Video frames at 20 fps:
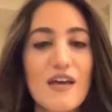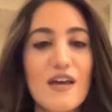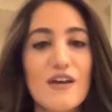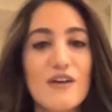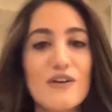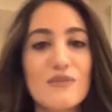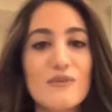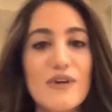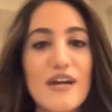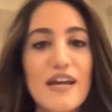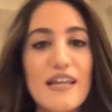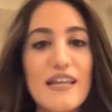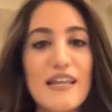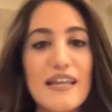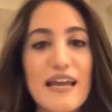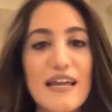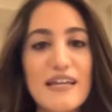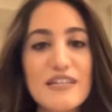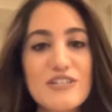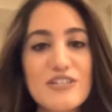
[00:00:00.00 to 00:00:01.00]
Well,
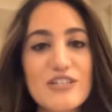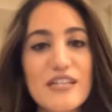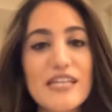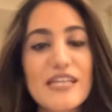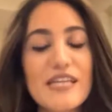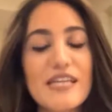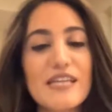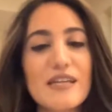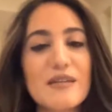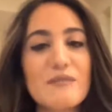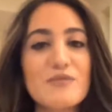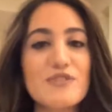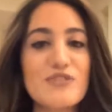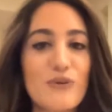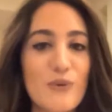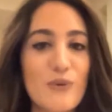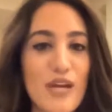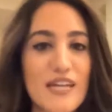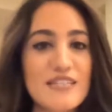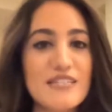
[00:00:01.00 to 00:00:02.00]
actually, in
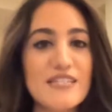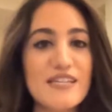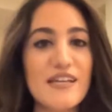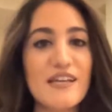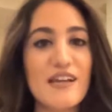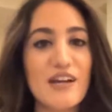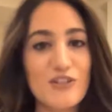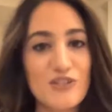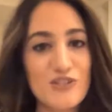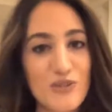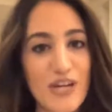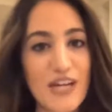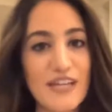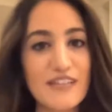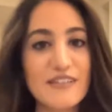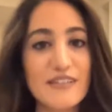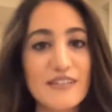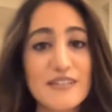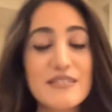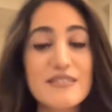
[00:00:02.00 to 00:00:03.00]
psoriatic
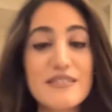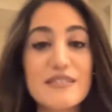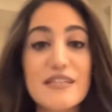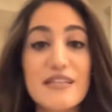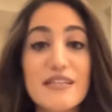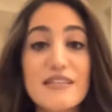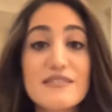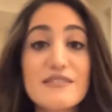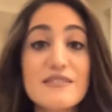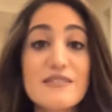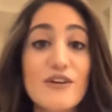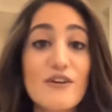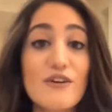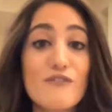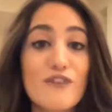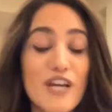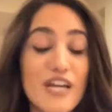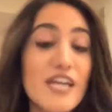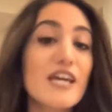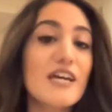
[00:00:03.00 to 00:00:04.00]
arthritis, it's a
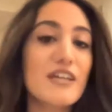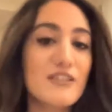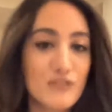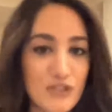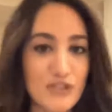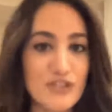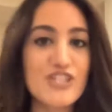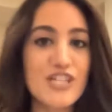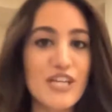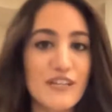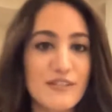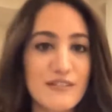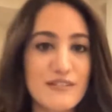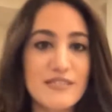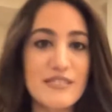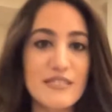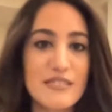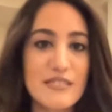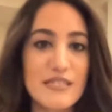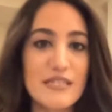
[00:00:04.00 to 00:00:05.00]
very heterogeneous
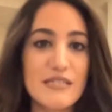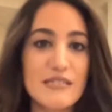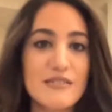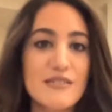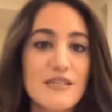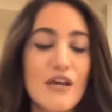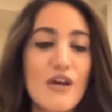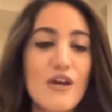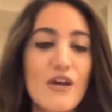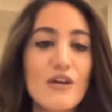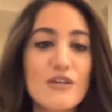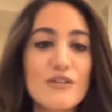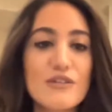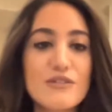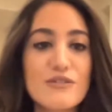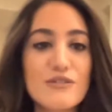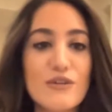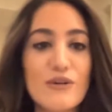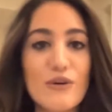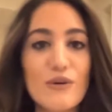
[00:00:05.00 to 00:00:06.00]
disease.
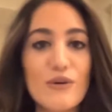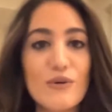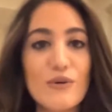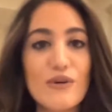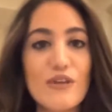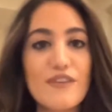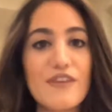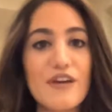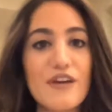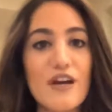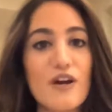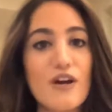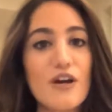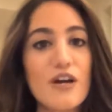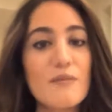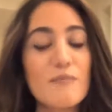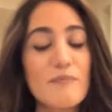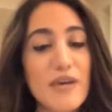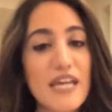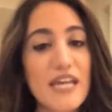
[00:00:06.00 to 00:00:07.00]
So there
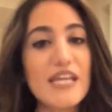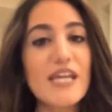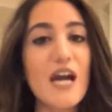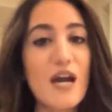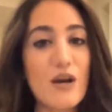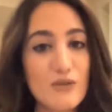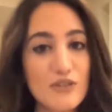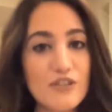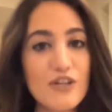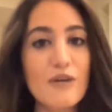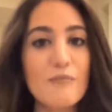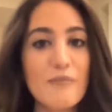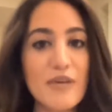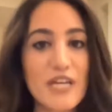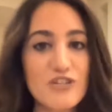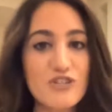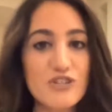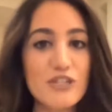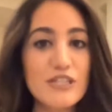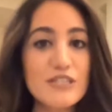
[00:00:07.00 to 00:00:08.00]
are many outcome
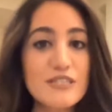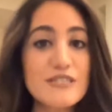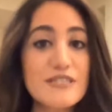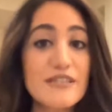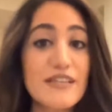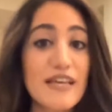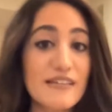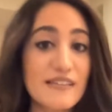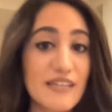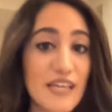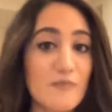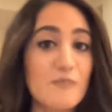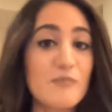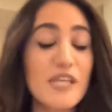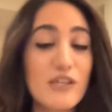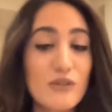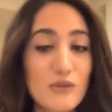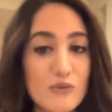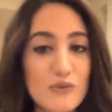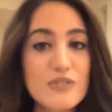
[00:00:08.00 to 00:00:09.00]
measures that can
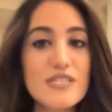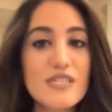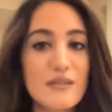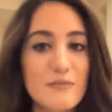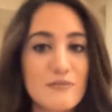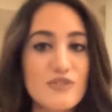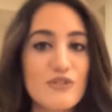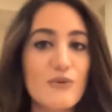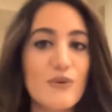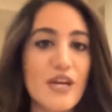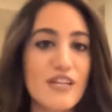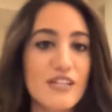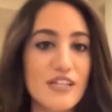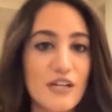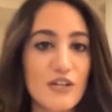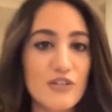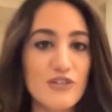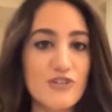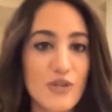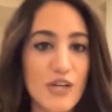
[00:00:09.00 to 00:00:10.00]
be used in psoriatic
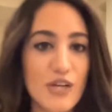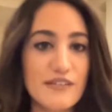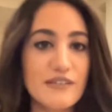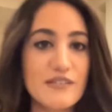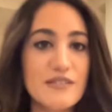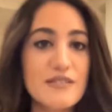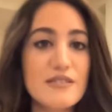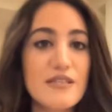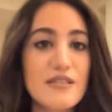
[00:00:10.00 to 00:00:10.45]
arthritis.